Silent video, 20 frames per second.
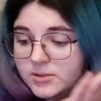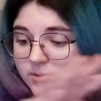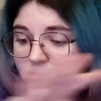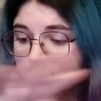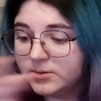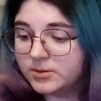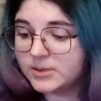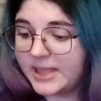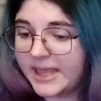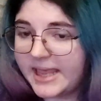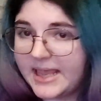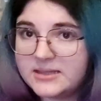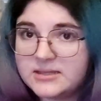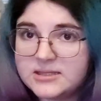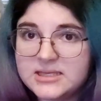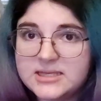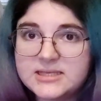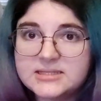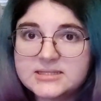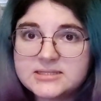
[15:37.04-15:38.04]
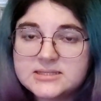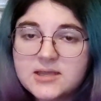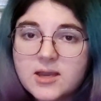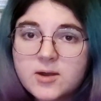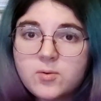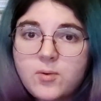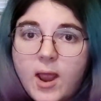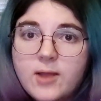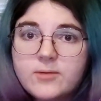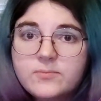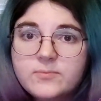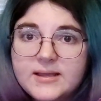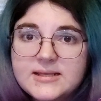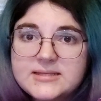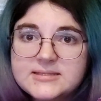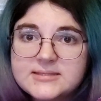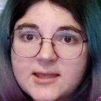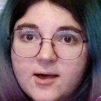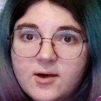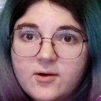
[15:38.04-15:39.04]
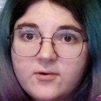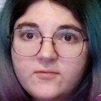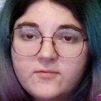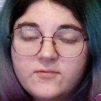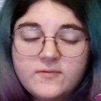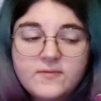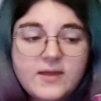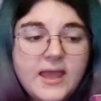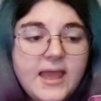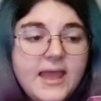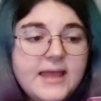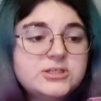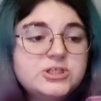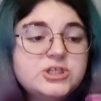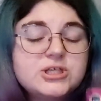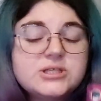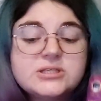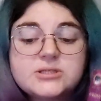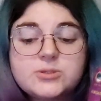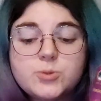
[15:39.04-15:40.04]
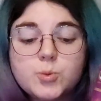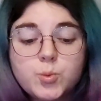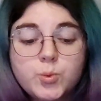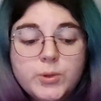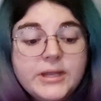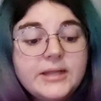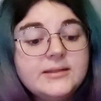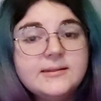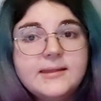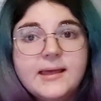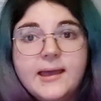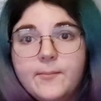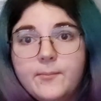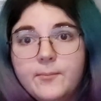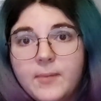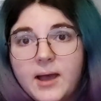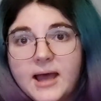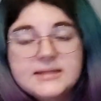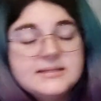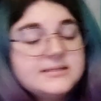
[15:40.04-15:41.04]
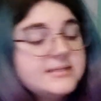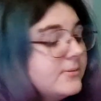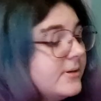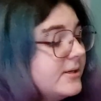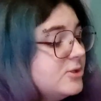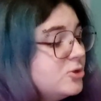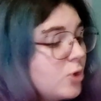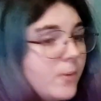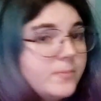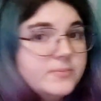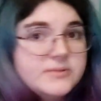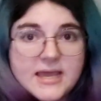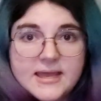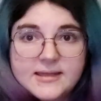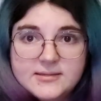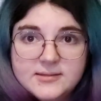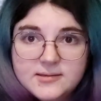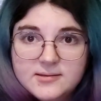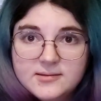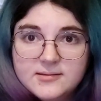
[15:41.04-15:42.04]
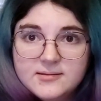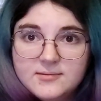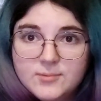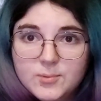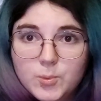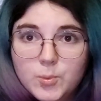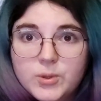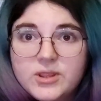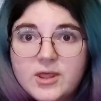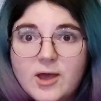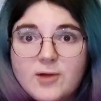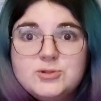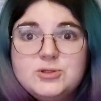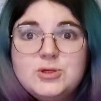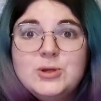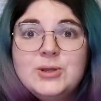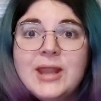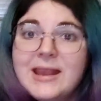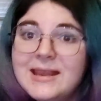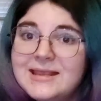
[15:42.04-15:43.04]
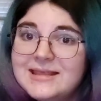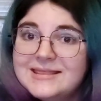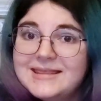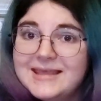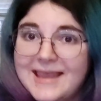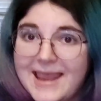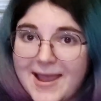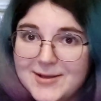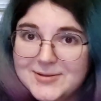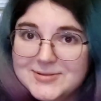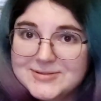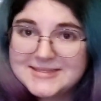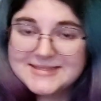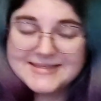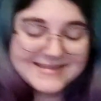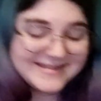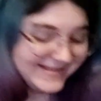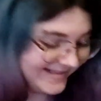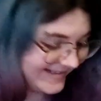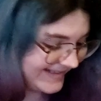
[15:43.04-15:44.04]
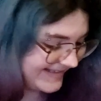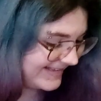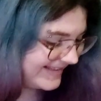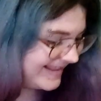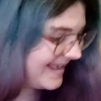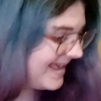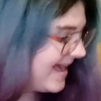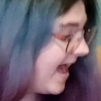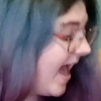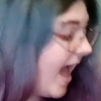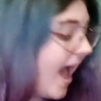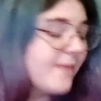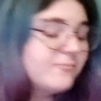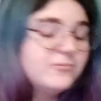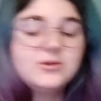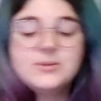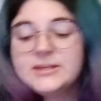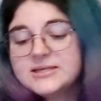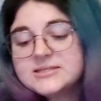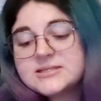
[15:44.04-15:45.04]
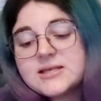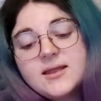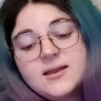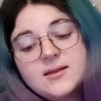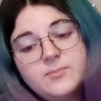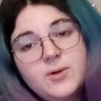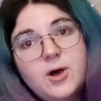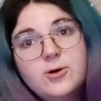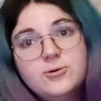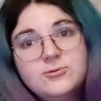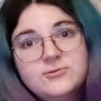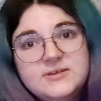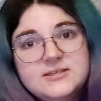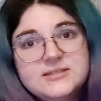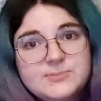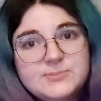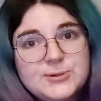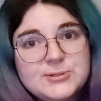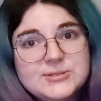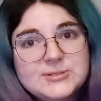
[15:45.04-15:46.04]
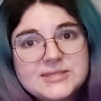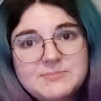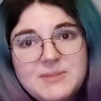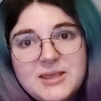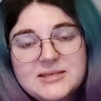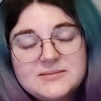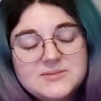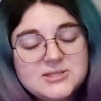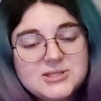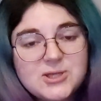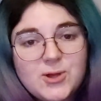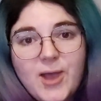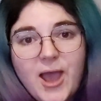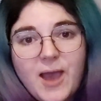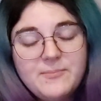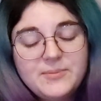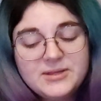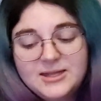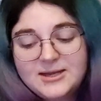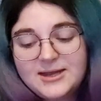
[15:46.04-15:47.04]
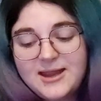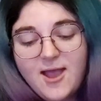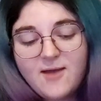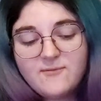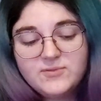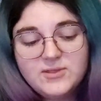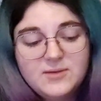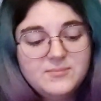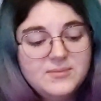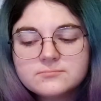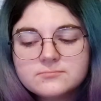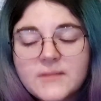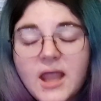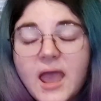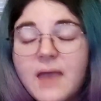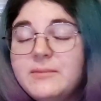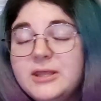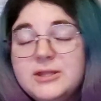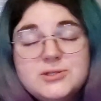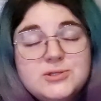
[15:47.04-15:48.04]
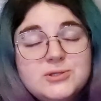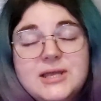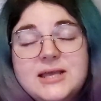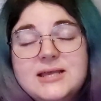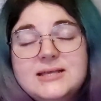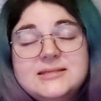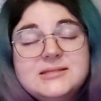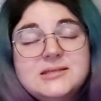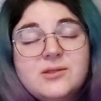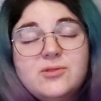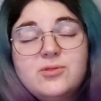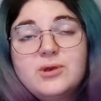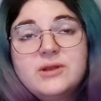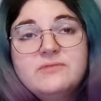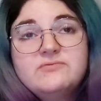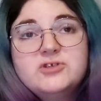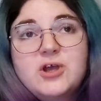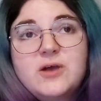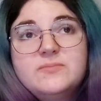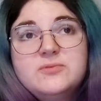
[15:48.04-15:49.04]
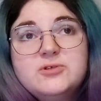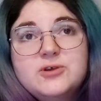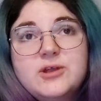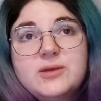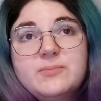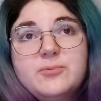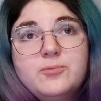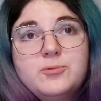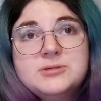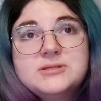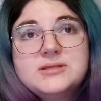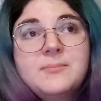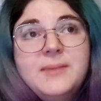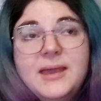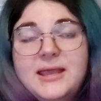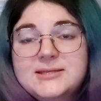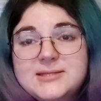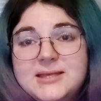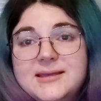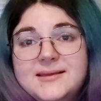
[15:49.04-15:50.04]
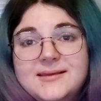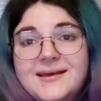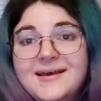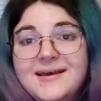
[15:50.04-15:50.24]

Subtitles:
lay these around myself and just read them until I drop dead without doing anything else. I'm really excited about all of these books. It makes me so happy that I have them. I mean, today's thrift shop trip was amazing.